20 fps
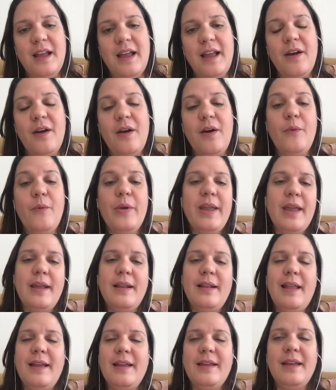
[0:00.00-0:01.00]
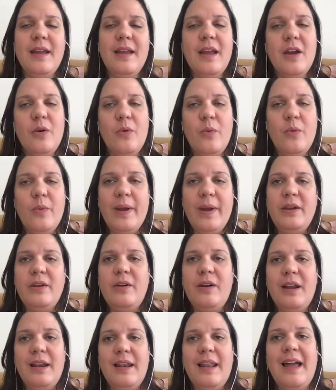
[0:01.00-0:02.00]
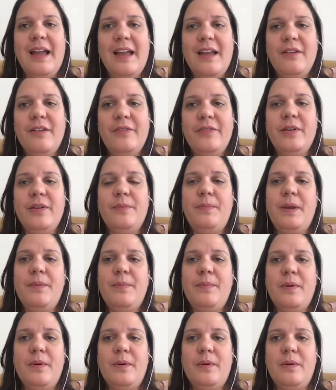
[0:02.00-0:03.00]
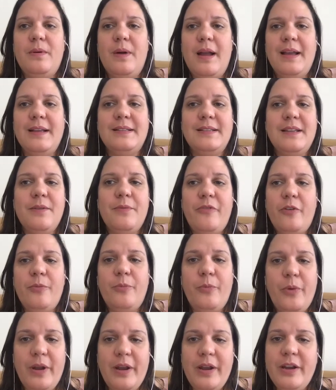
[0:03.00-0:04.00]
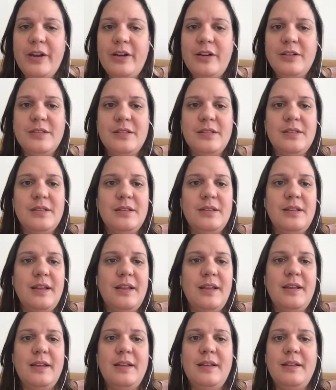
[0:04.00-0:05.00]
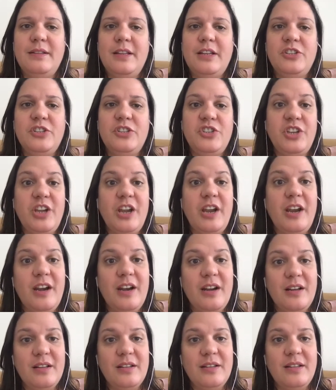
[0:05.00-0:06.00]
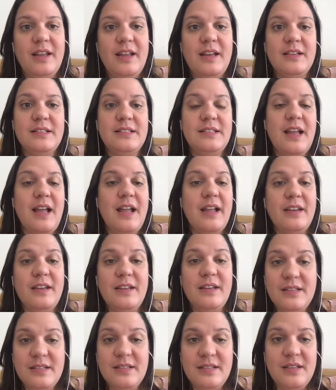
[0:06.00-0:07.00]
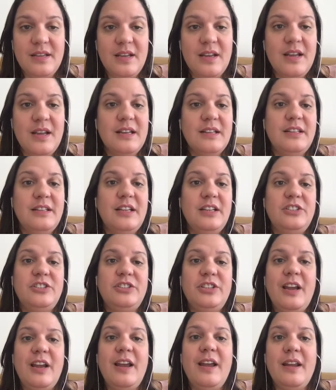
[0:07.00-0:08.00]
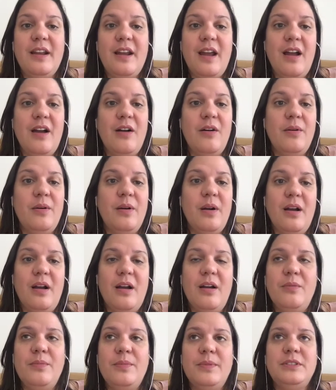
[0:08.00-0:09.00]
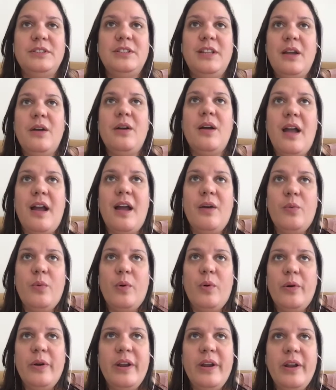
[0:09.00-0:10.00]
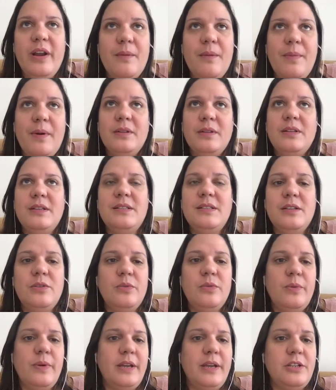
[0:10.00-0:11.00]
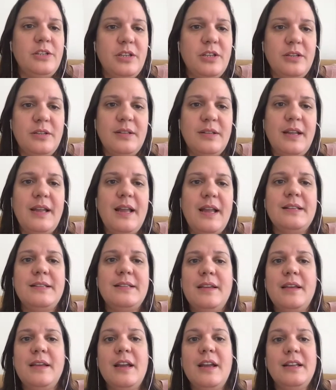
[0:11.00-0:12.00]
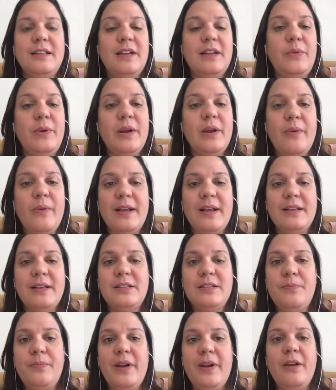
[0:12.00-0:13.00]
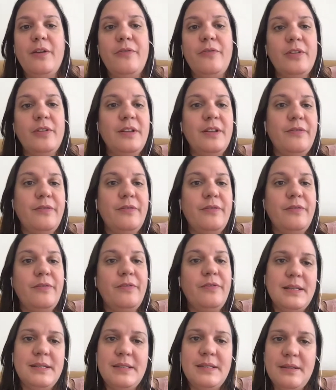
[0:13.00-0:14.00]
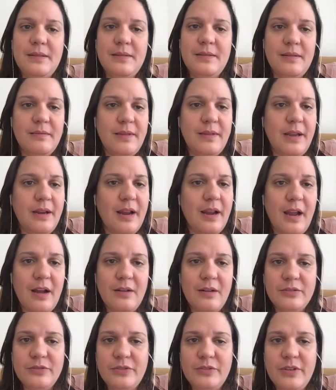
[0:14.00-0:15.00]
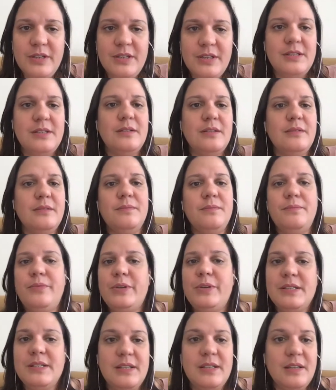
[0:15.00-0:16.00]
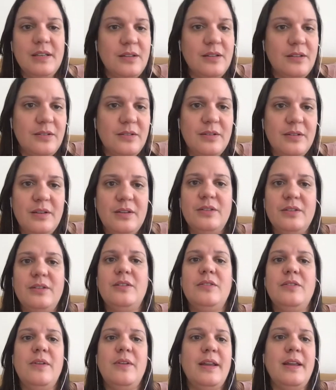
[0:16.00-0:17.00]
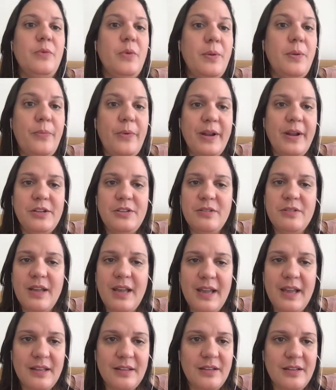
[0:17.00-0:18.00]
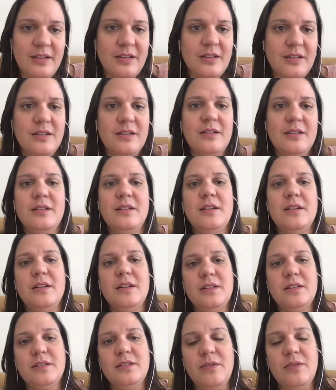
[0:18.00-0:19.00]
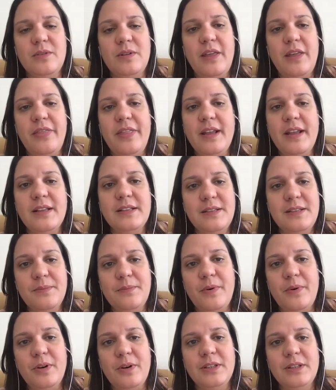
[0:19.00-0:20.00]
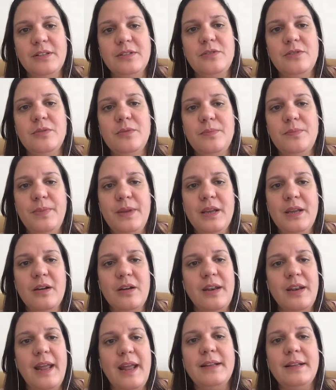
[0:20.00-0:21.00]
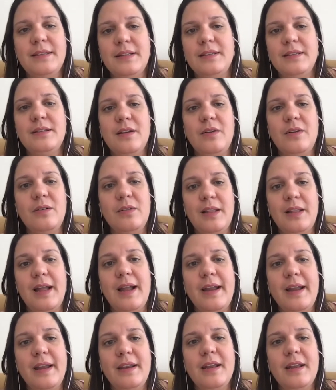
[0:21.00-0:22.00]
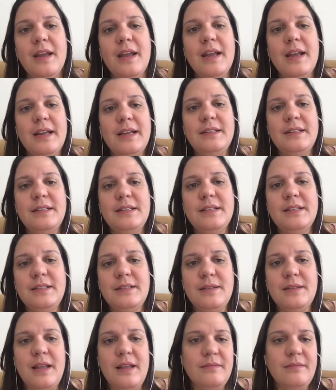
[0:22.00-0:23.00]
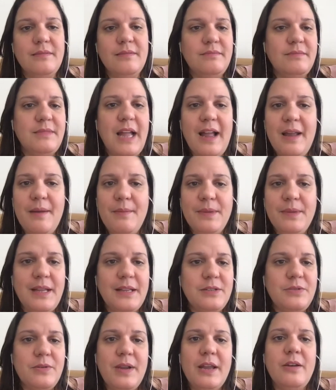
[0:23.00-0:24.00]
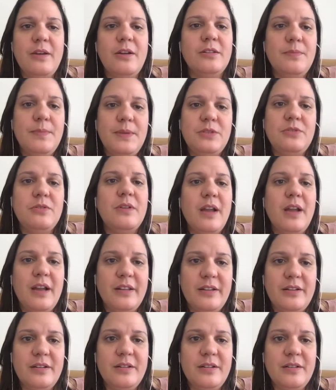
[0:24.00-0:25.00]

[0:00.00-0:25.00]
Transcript: We can, like, when we're live, people ask for prayers. They share their anxieties. They share how much they are worried about the situation. They request prayer for the families in their countries, in Brazil, and we pray together. So I think it's important to be connected online in this time that you cannot be together.